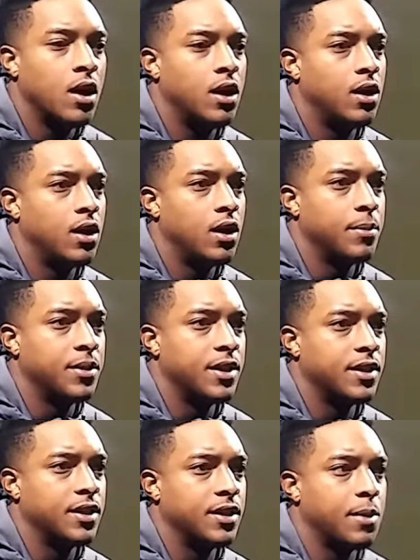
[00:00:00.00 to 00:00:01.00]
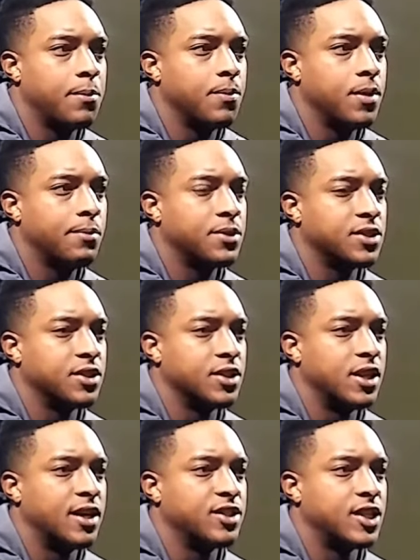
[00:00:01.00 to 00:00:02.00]
They present a
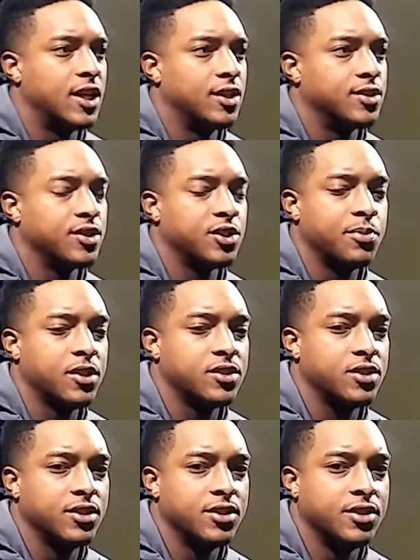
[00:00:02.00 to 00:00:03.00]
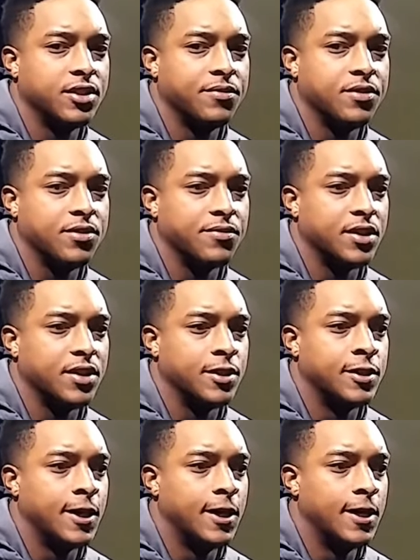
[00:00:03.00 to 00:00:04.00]
lot of challenges, especially in the defensive
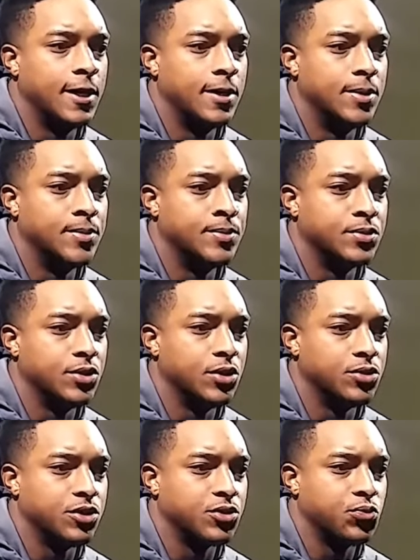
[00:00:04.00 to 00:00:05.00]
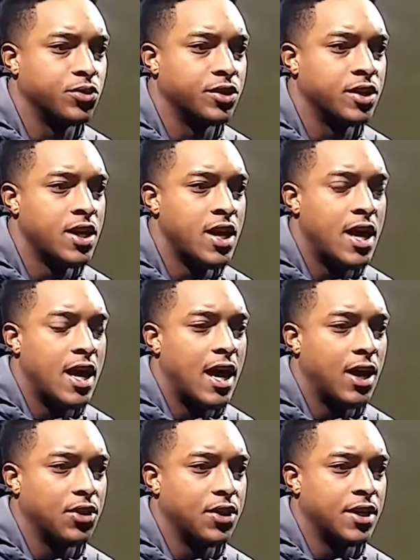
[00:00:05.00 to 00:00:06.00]
end. Just with
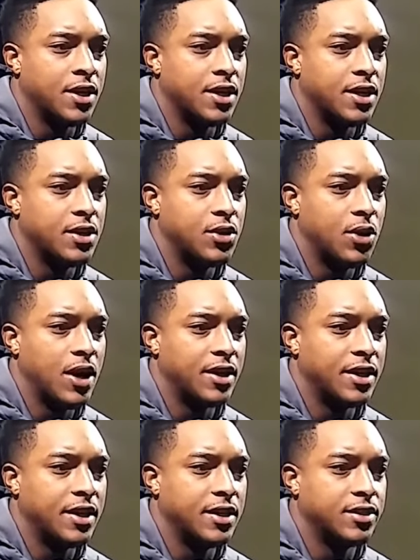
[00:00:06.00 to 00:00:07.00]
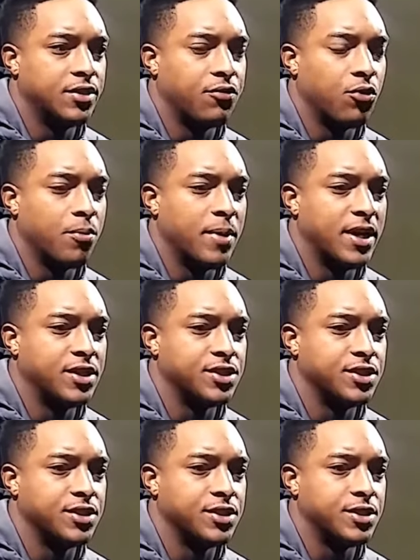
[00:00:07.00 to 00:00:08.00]
how they get into
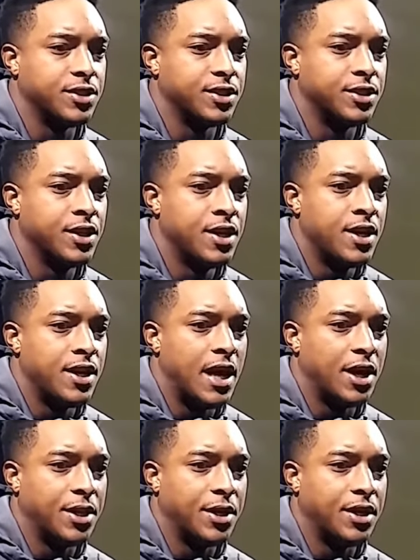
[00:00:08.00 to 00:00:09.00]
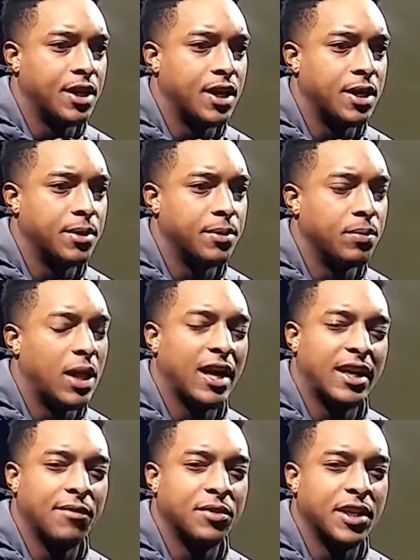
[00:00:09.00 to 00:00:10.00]
formations and how they
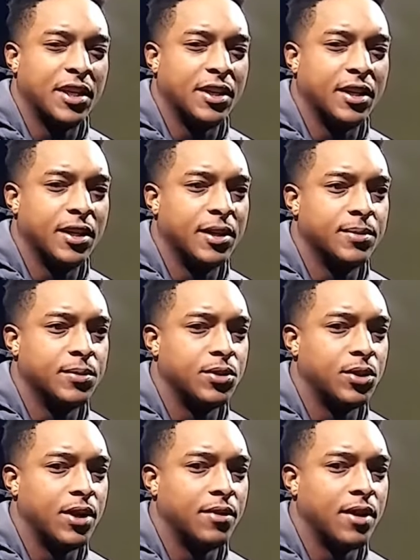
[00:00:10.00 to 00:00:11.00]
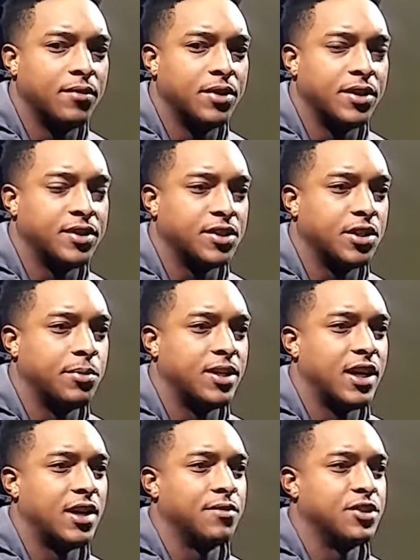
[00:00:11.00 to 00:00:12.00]
lock everything up. Everything is going to be
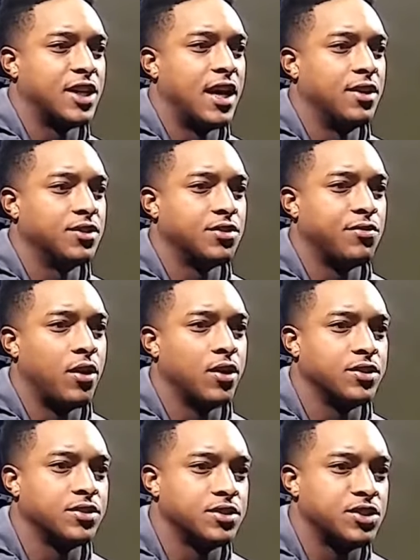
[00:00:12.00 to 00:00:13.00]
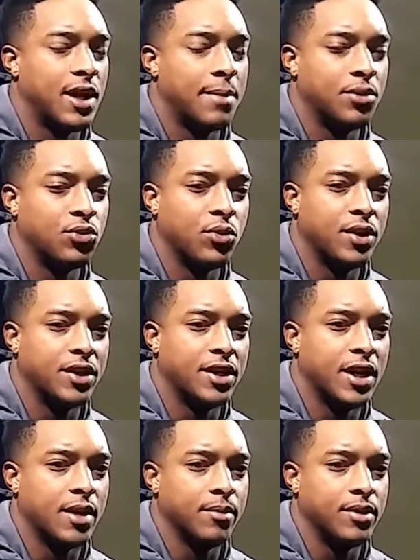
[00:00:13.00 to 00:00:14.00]
kind of a challenge as far as stopping the running
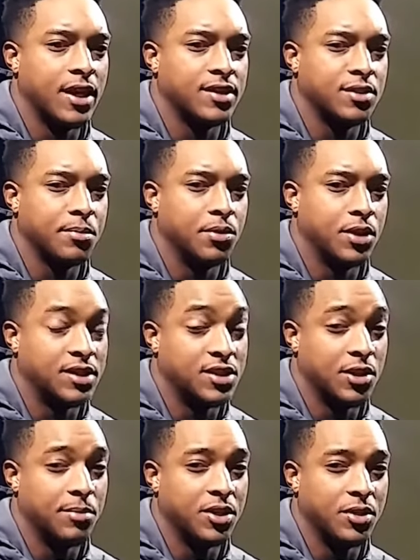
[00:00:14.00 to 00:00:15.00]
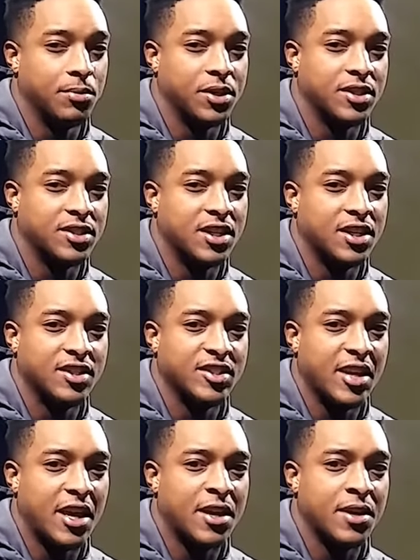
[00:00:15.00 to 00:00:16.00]
game. That's going to be the biggest key in this
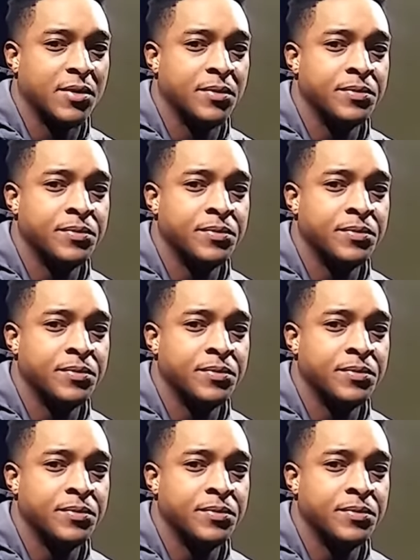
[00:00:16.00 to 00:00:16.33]
game.